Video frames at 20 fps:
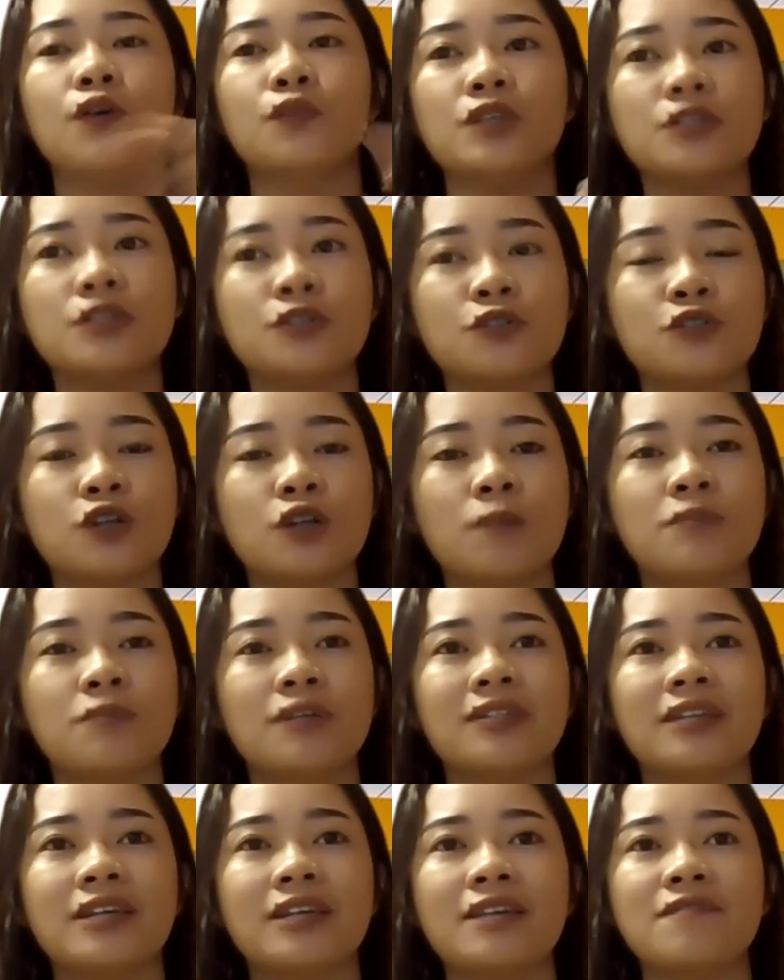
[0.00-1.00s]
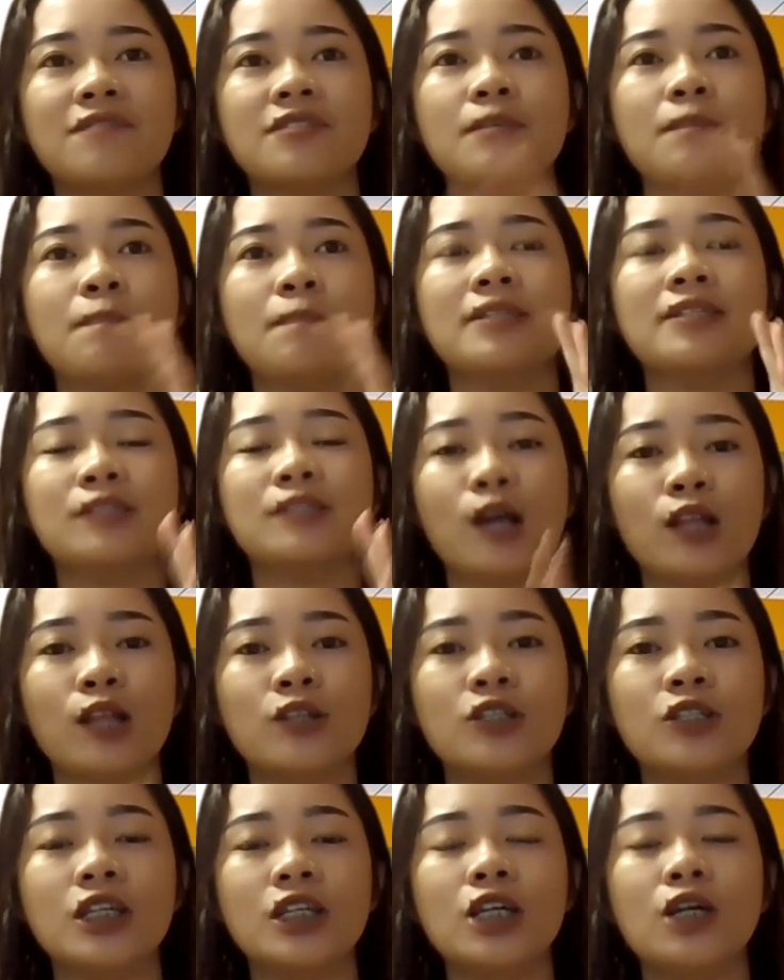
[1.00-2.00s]
research objectives,
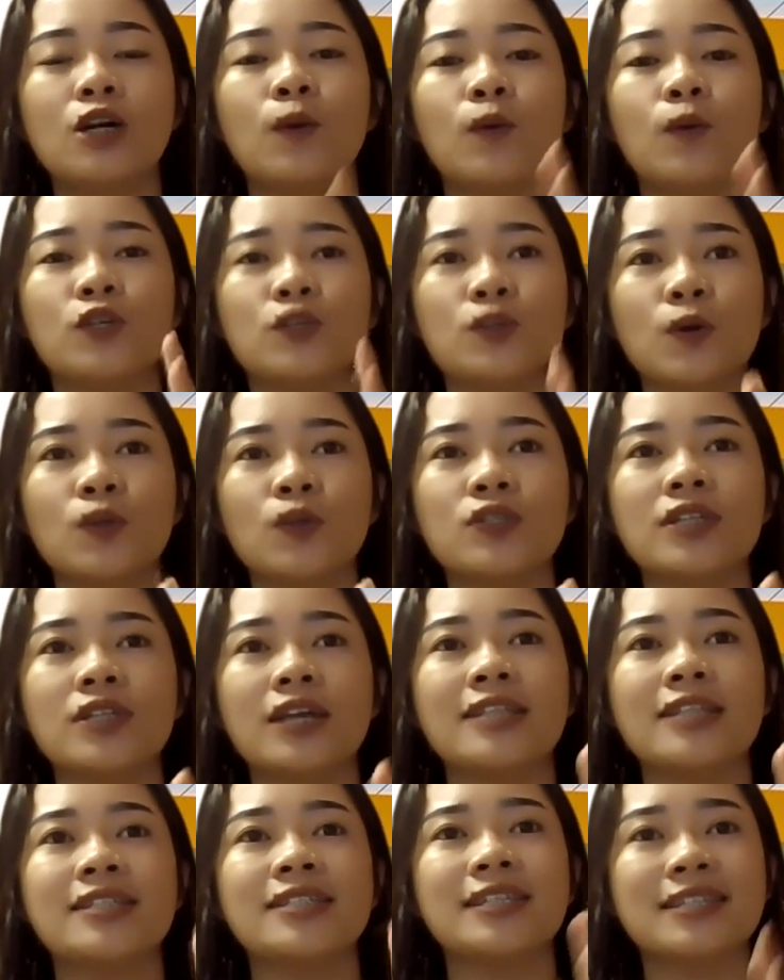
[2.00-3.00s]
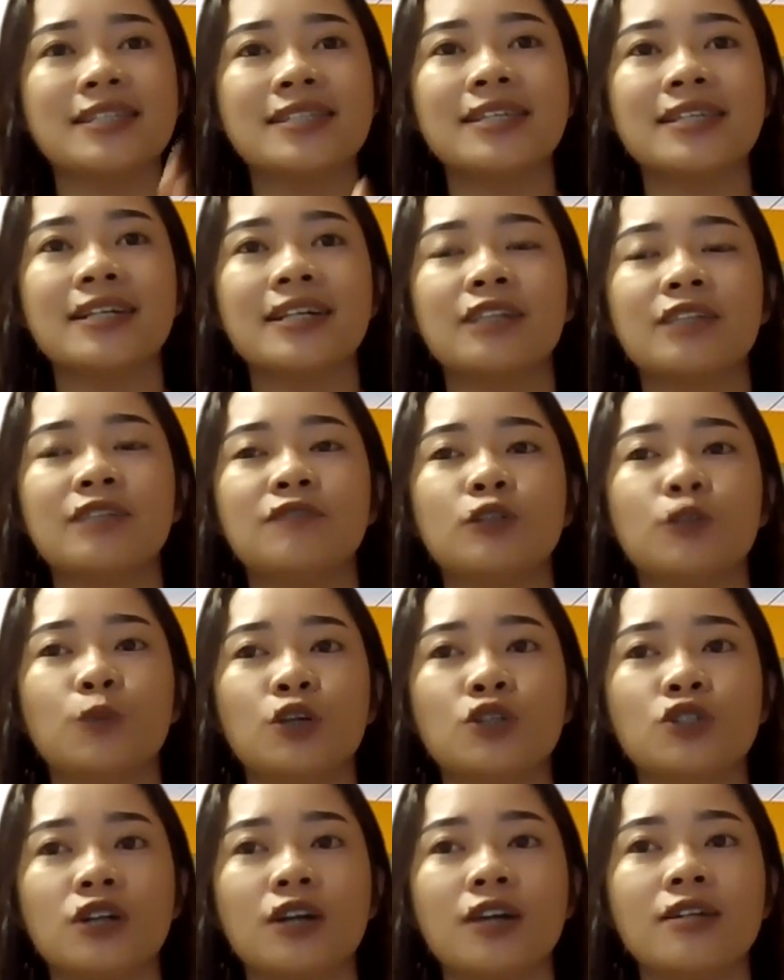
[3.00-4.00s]
methodology, results, and statistical
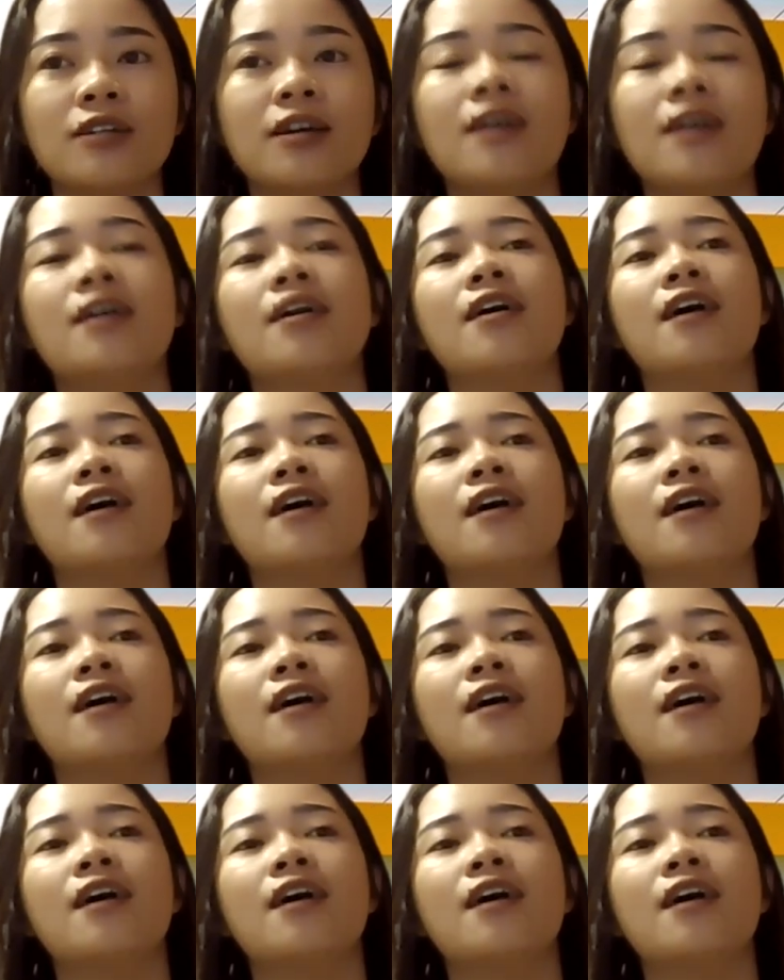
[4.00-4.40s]
evaluation